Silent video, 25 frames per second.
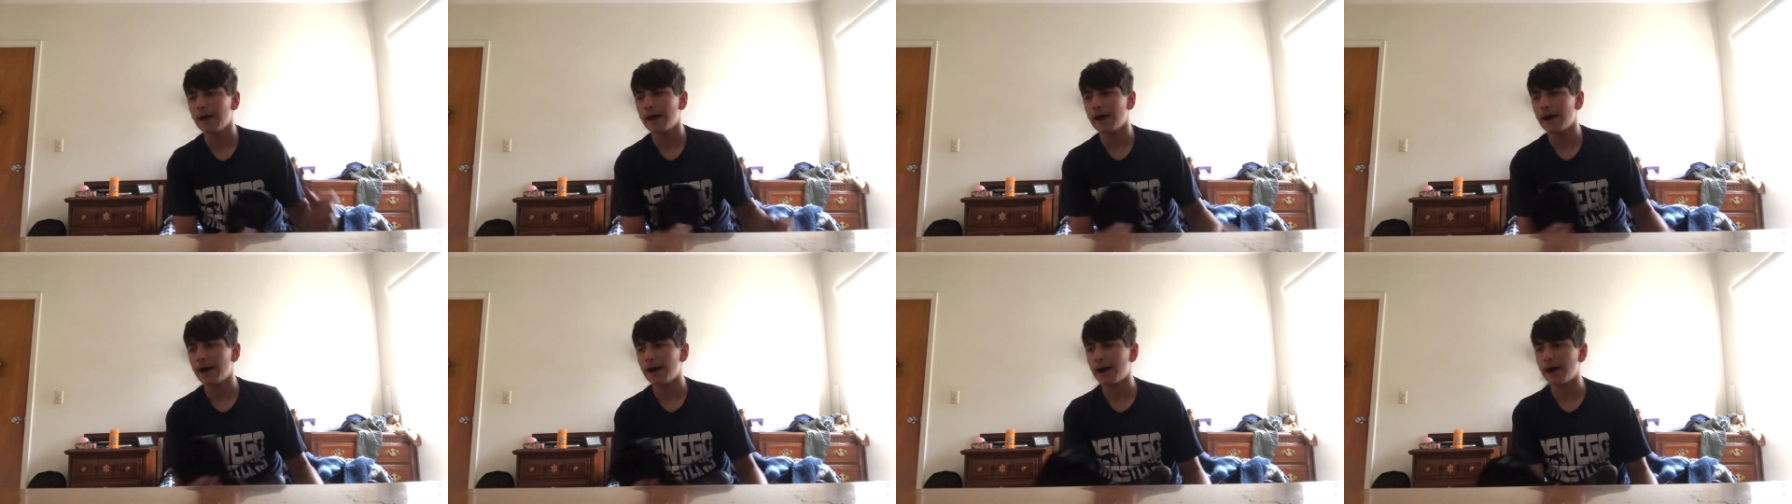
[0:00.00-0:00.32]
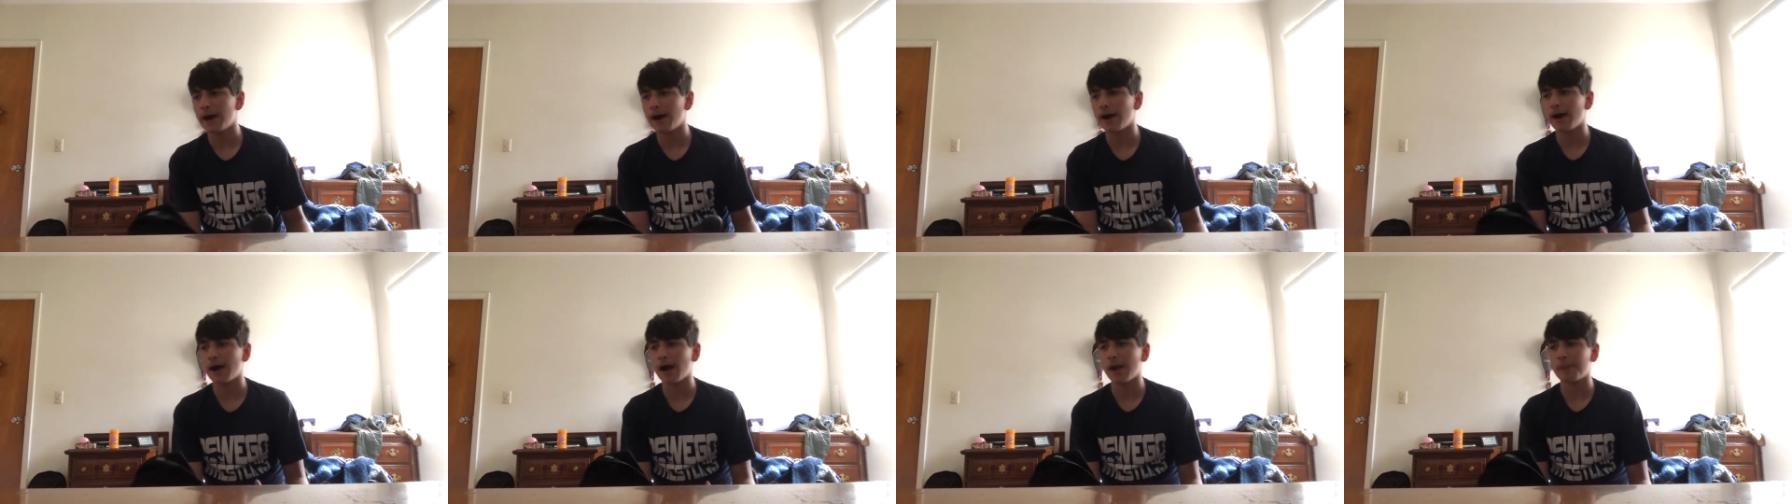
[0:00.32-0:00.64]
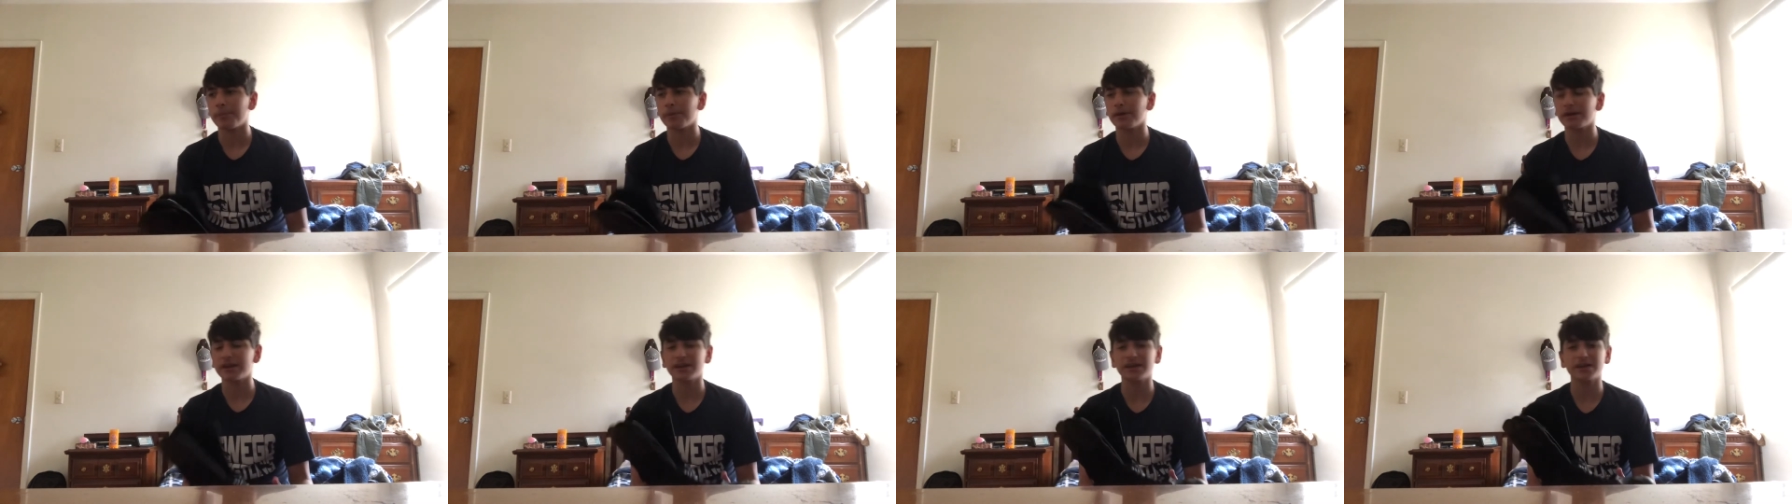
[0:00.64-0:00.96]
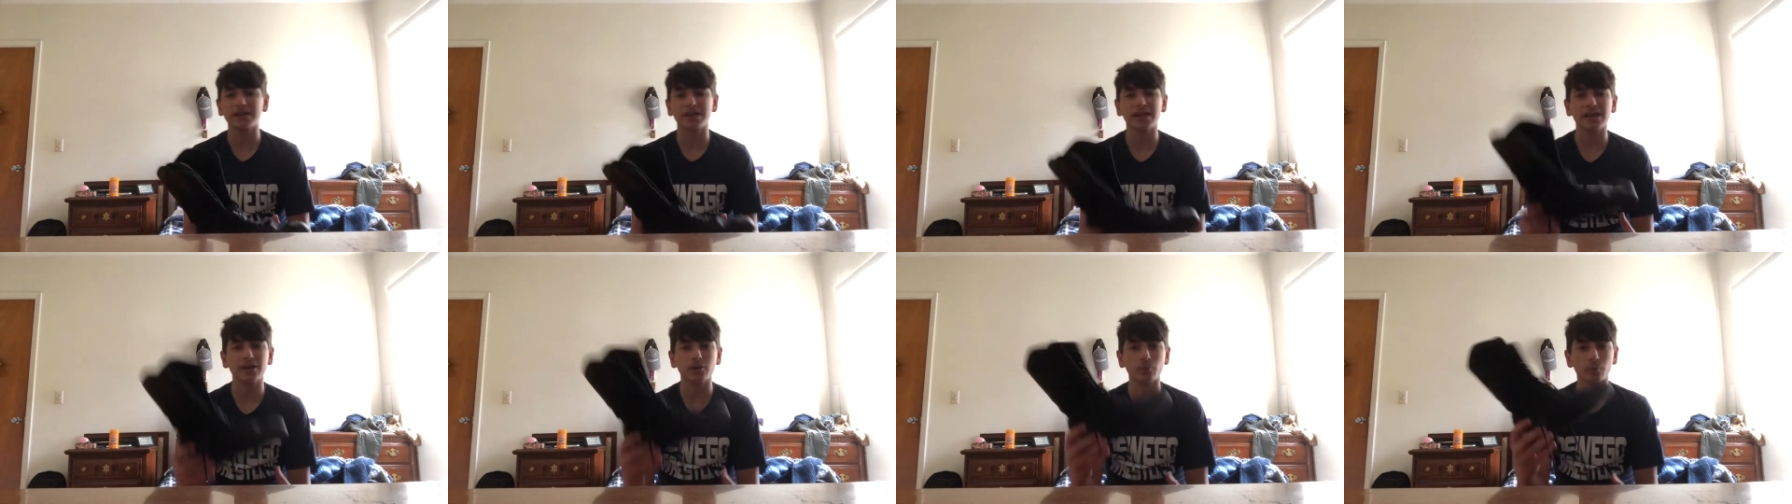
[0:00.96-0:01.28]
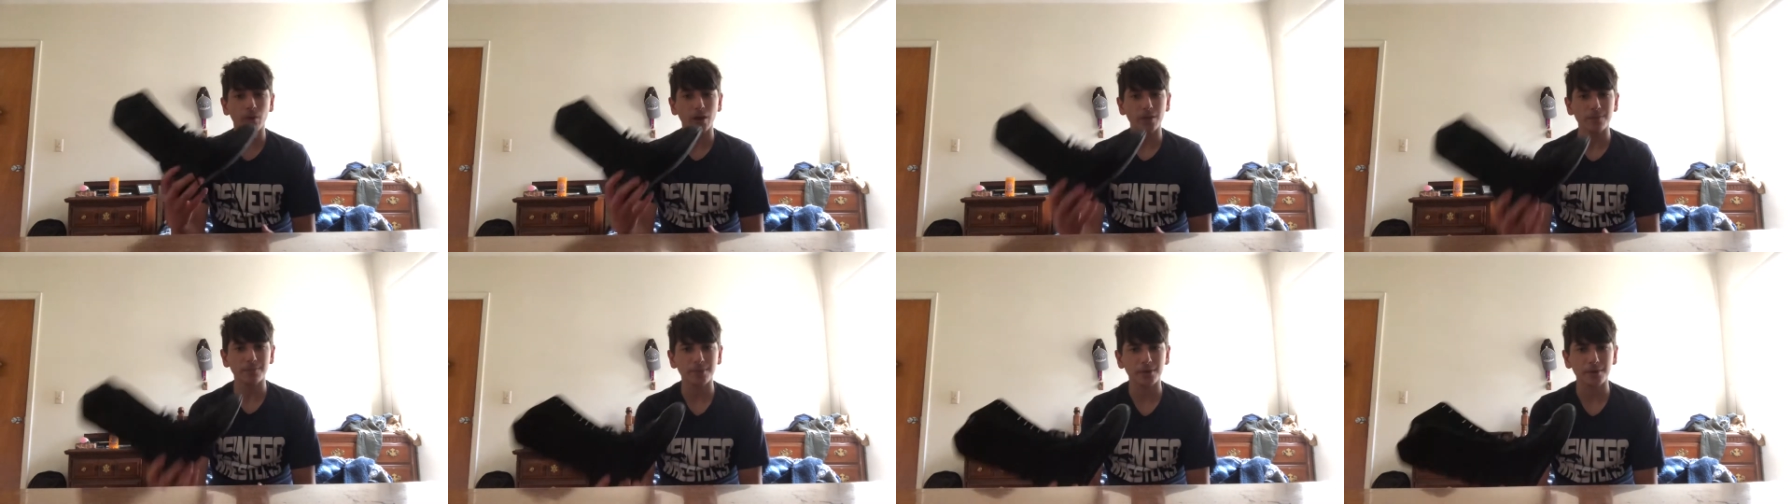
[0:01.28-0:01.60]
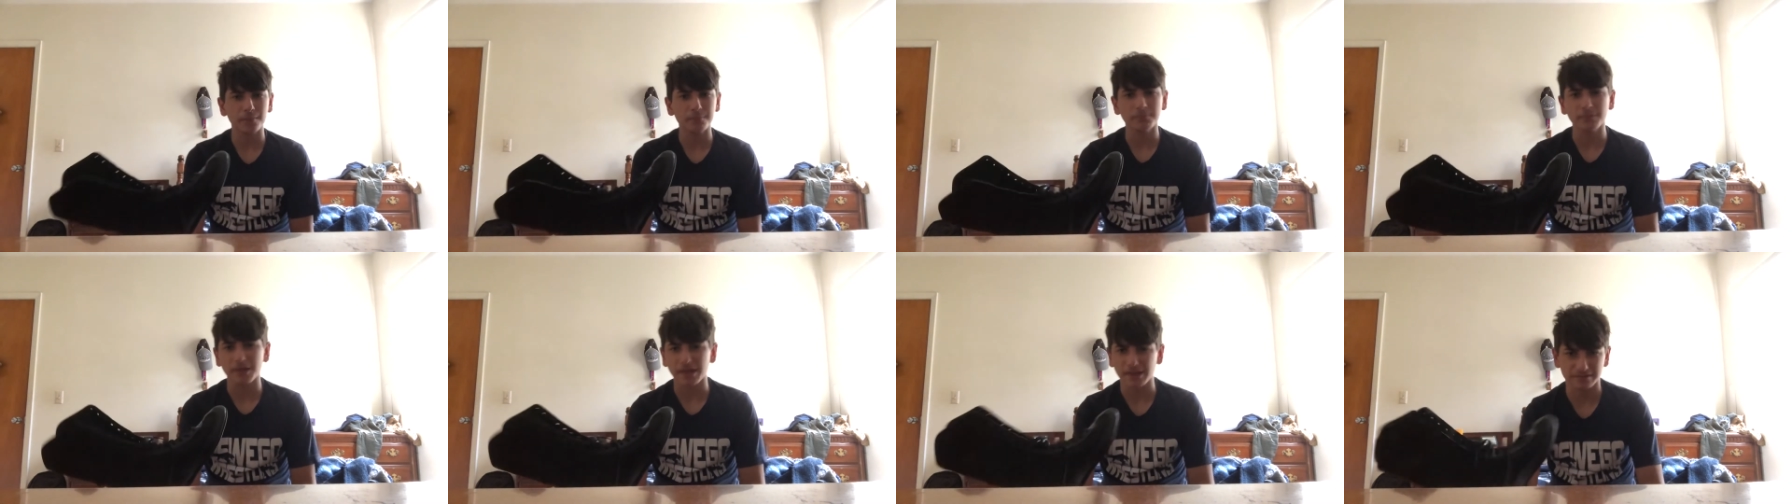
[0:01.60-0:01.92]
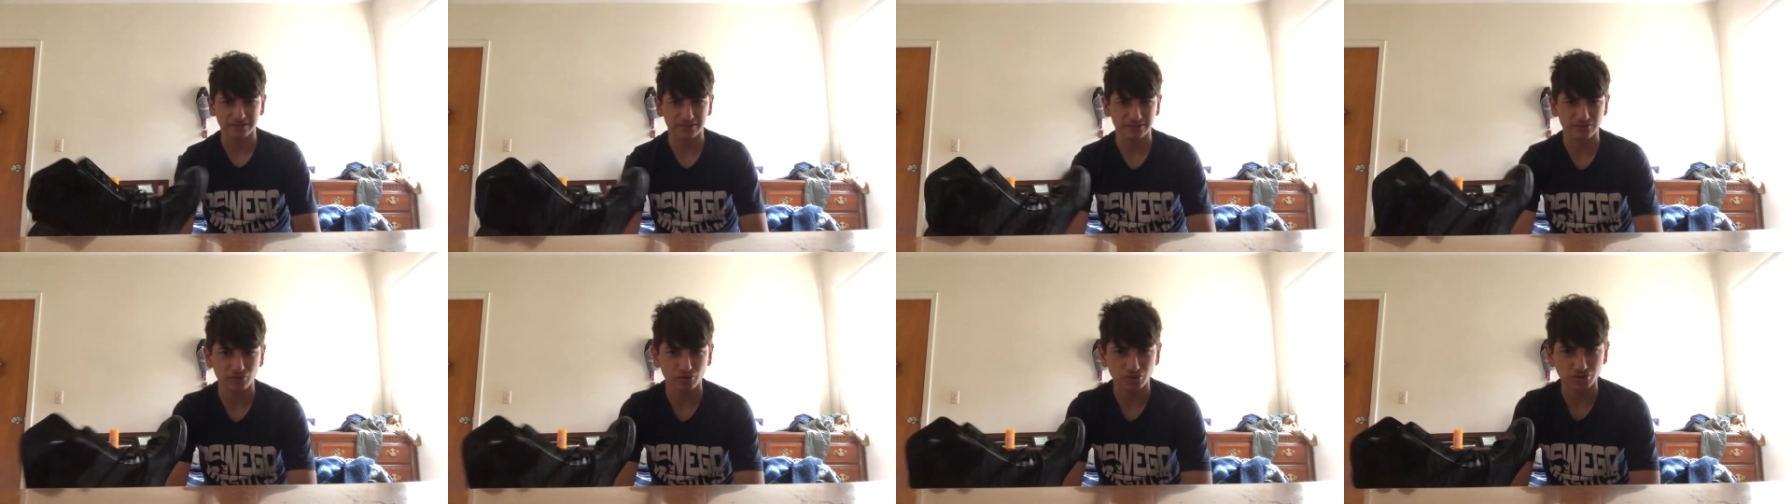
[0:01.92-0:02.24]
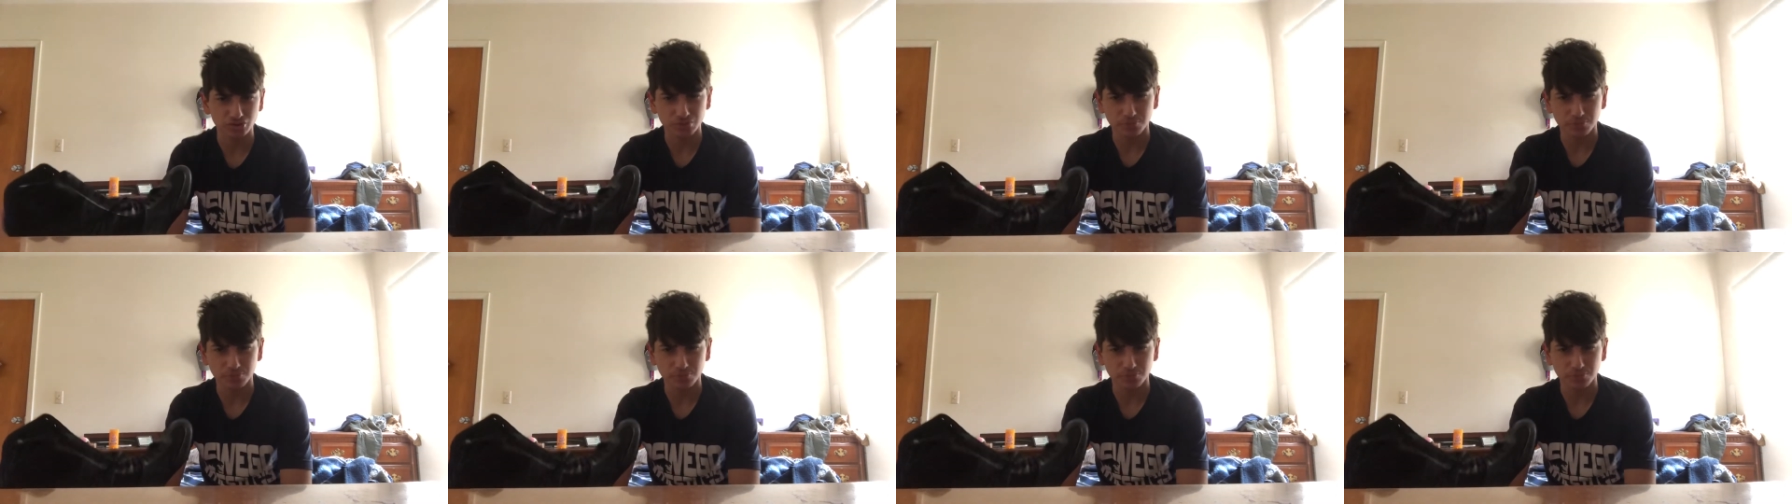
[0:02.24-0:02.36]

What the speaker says: I plan on getting a white pair, as I told you